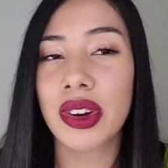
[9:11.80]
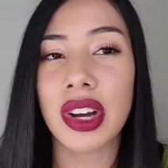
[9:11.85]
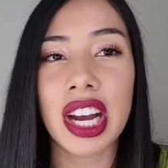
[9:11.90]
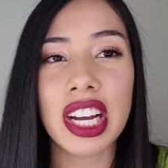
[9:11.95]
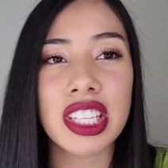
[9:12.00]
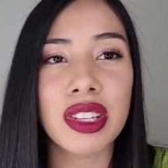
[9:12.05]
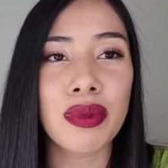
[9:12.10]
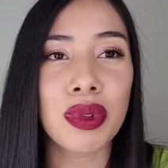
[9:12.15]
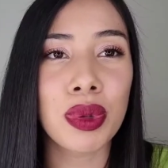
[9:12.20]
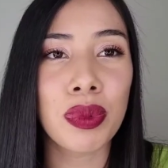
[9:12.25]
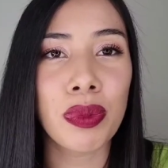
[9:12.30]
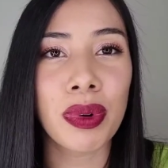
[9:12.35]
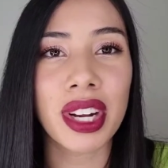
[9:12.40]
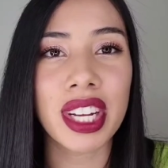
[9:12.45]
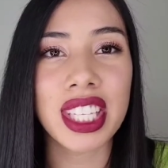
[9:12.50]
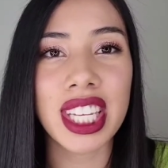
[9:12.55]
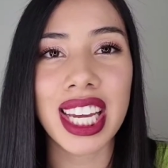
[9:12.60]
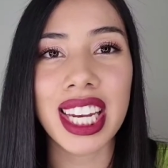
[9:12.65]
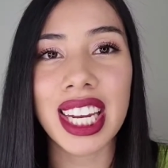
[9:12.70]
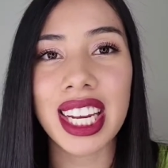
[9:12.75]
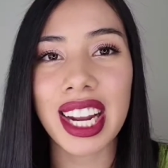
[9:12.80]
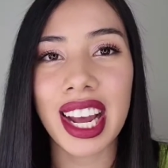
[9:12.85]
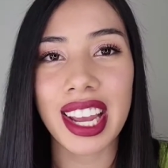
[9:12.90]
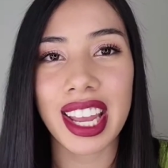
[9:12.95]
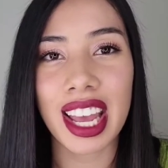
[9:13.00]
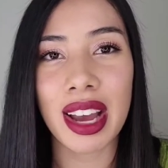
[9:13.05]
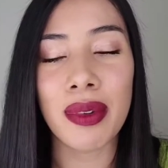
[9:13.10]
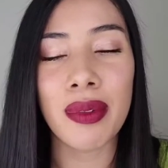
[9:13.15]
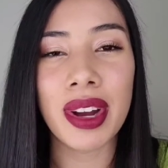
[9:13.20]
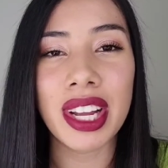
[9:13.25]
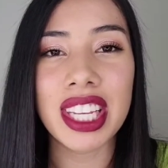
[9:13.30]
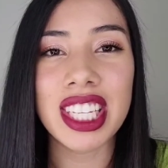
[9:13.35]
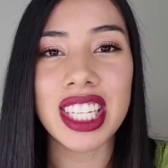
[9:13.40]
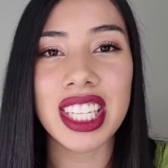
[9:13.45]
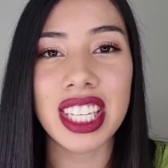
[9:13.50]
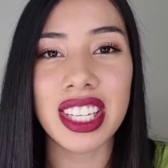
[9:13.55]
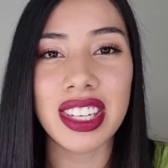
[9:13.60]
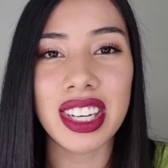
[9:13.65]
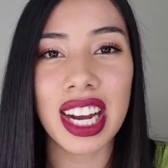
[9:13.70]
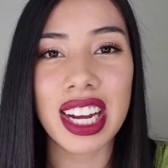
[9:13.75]
So guys, I'm super excited. I can't wait
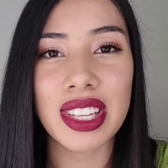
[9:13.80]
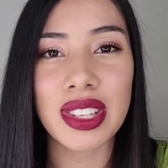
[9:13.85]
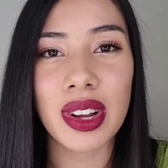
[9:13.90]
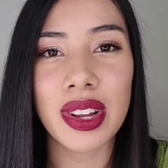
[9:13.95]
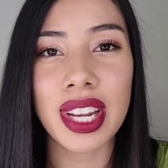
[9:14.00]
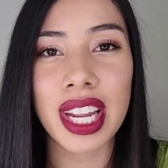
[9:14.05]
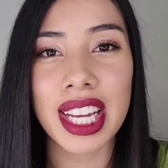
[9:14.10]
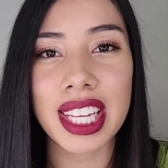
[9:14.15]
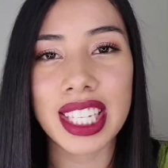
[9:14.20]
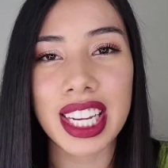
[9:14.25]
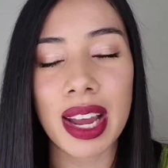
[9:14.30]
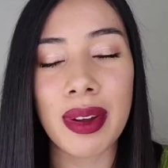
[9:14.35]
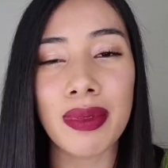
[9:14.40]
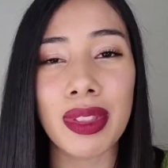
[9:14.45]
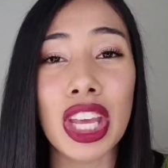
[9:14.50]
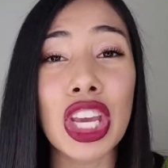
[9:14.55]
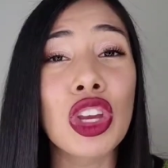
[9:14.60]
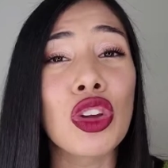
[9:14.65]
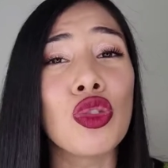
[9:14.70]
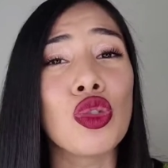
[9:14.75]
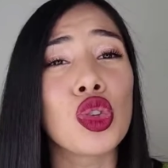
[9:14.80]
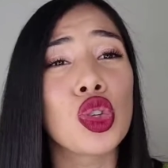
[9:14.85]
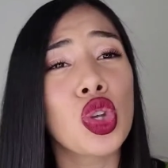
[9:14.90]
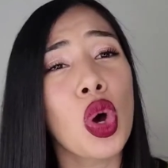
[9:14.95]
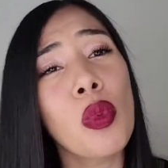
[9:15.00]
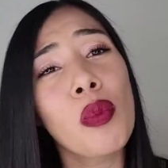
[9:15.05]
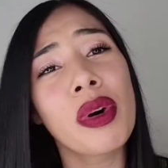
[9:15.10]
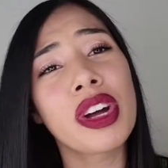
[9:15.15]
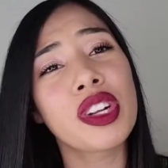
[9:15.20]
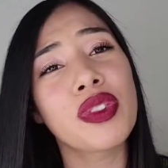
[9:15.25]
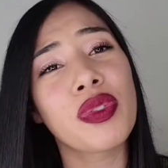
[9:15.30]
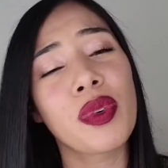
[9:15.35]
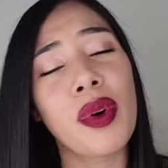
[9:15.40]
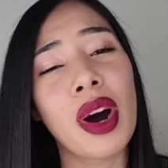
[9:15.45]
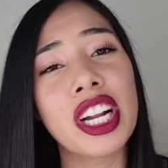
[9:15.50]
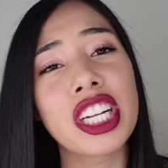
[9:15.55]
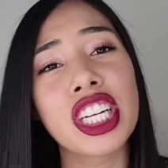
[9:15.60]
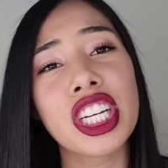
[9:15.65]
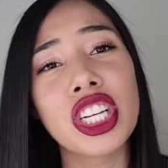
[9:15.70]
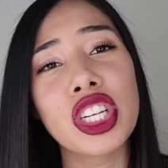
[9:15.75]
to see you guys all next time. Thank you so much for
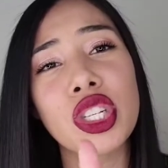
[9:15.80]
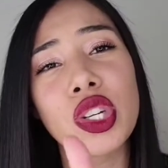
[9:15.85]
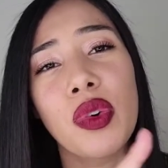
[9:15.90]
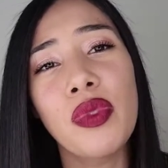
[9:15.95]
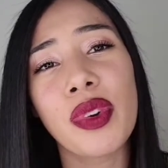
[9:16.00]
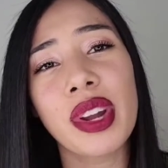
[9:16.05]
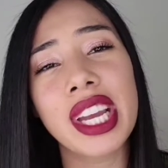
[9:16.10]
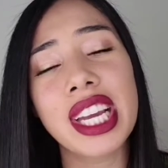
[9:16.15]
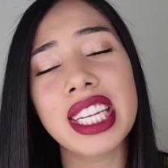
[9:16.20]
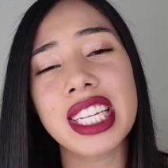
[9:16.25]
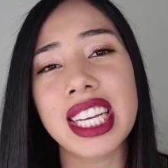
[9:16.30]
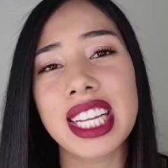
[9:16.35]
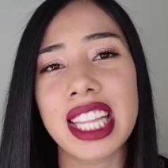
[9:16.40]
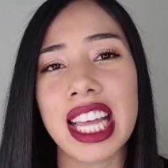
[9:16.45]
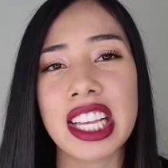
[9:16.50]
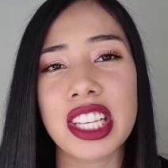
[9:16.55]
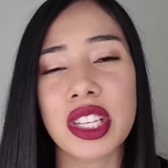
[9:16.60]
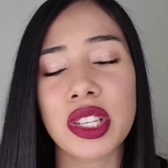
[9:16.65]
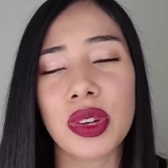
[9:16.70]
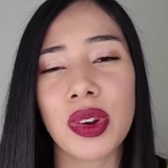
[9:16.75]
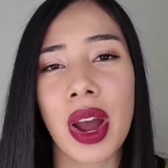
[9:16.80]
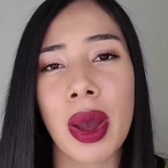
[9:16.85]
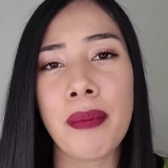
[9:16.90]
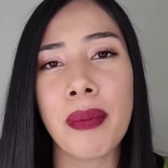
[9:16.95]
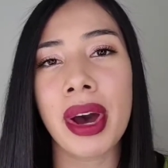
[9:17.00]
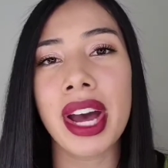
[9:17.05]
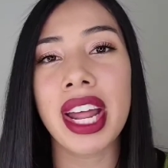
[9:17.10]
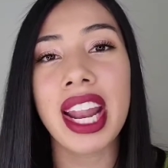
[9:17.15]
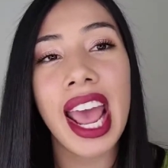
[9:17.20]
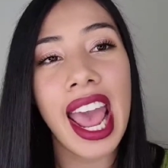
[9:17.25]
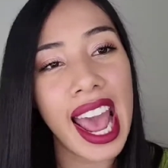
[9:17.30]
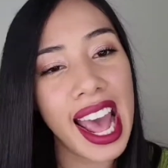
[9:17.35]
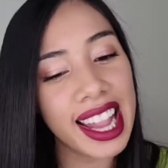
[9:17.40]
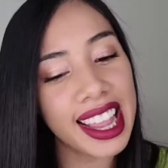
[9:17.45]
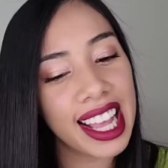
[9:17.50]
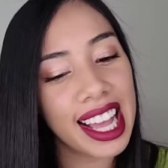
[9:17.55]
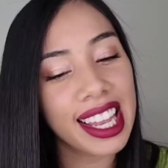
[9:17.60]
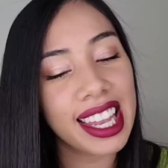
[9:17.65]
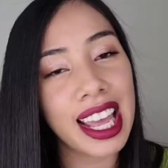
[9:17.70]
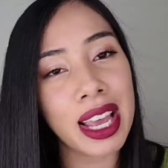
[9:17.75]
watching. Don't forget to hit that subscribe button
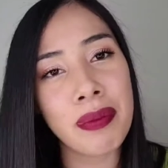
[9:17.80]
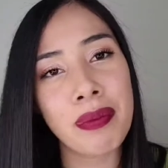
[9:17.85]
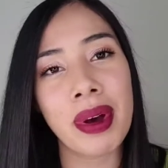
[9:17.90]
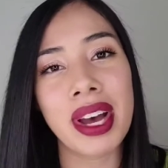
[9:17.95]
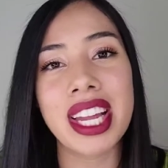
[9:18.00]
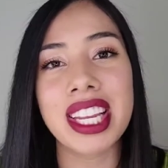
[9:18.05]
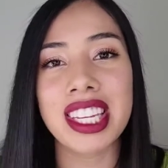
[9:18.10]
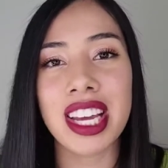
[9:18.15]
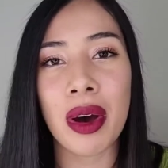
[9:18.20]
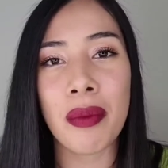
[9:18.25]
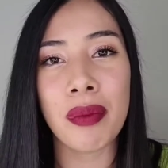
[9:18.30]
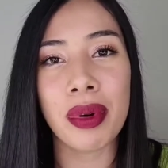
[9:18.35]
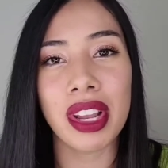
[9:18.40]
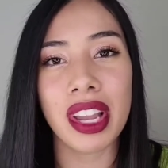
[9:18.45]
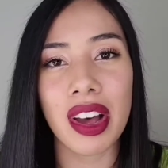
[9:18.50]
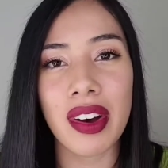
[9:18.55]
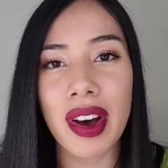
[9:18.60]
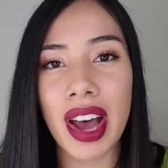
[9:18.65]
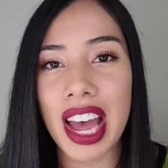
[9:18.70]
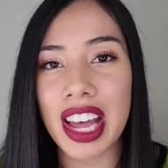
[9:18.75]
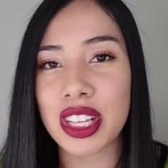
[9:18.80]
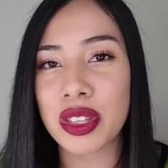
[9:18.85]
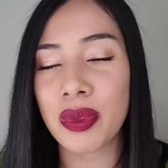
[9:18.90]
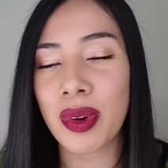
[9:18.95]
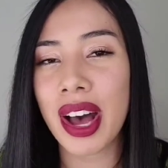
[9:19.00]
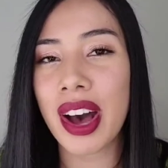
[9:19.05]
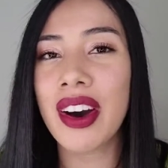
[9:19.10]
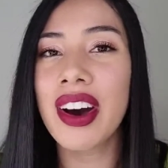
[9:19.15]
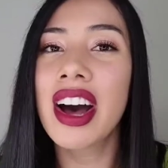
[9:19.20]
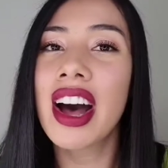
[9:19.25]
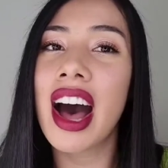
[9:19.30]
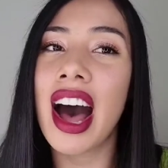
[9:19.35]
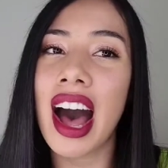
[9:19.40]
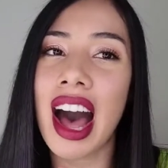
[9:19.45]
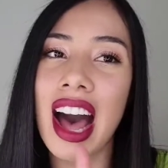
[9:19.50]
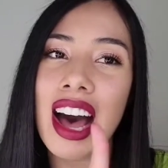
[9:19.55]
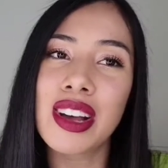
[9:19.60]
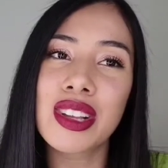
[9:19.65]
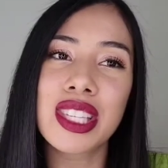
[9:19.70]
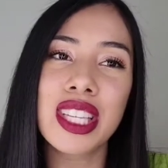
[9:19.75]
and that like button down below as well.
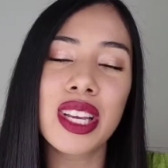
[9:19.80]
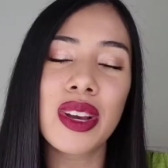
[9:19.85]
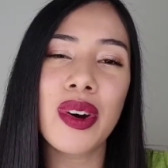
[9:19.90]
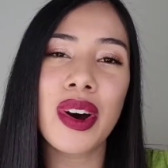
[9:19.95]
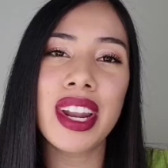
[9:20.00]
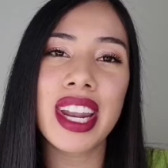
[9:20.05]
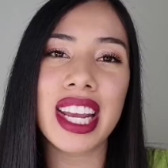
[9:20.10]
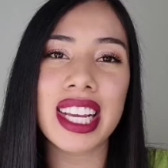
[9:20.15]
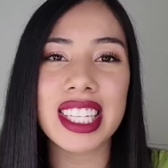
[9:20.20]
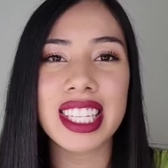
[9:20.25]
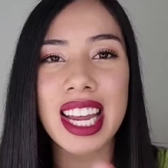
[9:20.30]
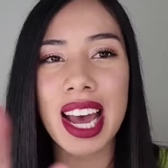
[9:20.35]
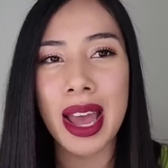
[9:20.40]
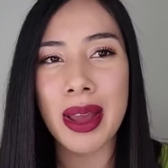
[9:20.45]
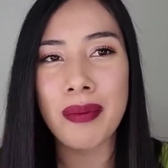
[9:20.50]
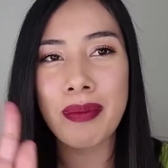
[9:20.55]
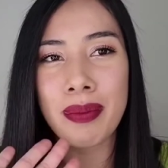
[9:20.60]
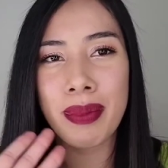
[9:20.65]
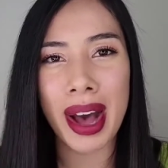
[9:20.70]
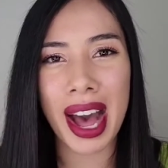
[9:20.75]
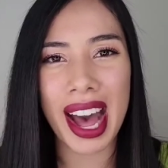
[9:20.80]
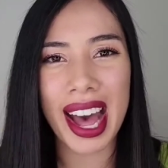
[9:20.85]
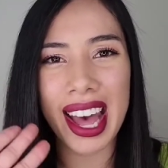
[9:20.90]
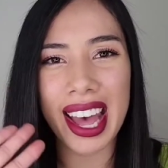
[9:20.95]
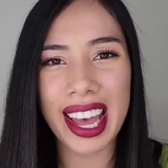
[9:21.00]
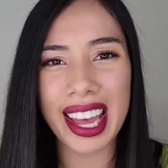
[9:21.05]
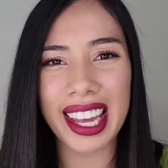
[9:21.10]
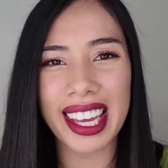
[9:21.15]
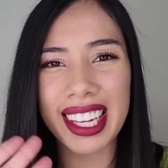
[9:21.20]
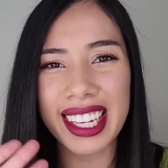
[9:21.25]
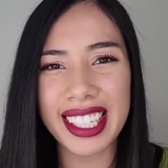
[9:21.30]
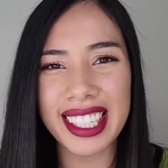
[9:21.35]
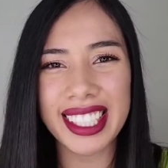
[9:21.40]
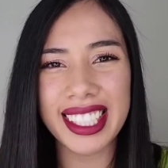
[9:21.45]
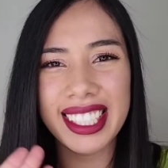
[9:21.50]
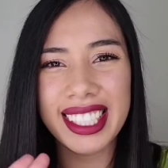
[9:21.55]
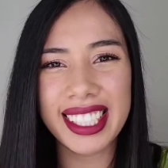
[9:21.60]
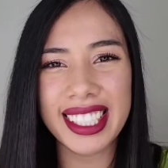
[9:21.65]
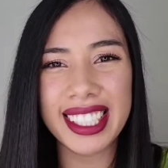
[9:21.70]
I'll see you all next time. Bye!